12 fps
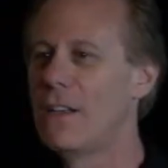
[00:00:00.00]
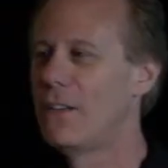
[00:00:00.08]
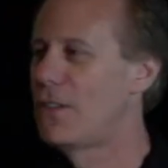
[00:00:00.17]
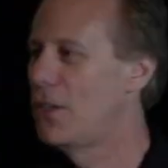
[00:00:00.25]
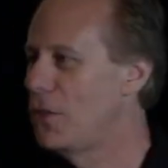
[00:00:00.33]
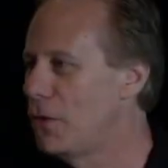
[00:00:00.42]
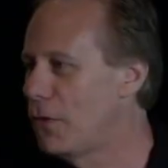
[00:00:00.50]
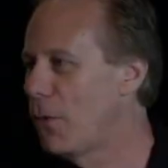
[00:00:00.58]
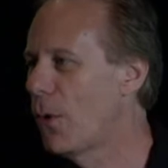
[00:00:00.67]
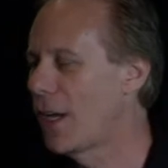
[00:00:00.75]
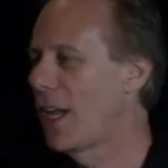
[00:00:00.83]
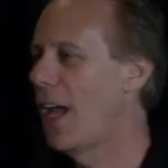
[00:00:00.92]
to do
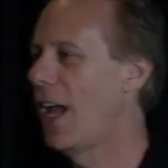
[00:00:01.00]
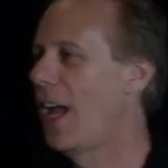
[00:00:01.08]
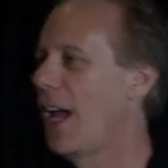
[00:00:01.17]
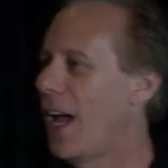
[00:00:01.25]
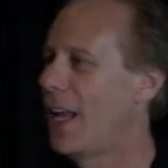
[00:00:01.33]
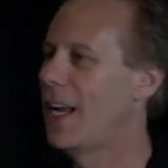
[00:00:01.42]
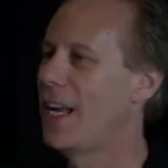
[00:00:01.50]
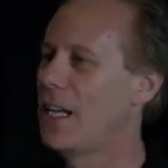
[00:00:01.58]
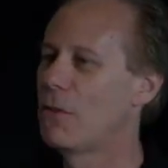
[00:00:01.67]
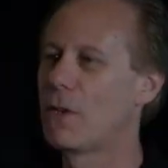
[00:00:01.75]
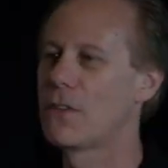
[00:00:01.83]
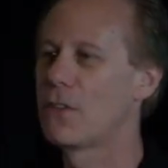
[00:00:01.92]
4K at any
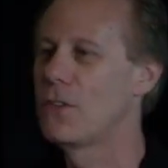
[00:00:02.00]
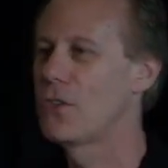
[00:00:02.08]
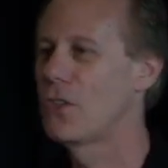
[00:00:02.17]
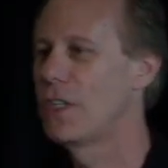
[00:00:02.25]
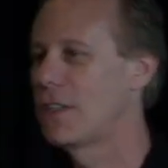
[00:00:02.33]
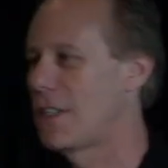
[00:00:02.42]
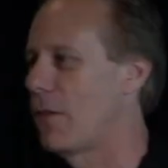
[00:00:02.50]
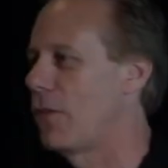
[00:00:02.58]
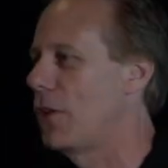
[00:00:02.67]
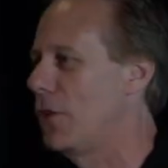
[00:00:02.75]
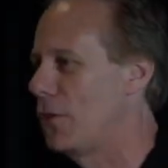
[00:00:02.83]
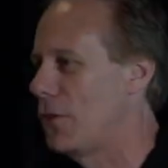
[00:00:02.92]
resolution except for
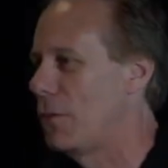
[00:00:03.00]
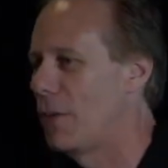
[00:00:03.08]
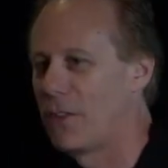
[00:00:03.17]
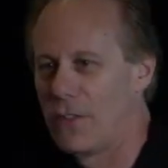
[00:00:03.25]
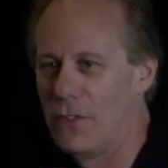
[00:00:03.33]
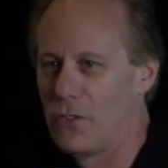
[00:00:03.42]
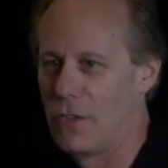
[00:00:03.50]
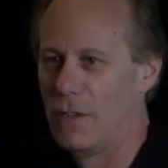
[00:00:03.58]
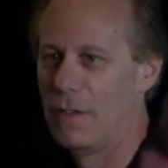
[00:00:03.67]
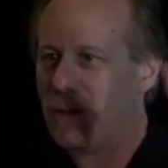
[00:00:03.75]
YouTube resolution?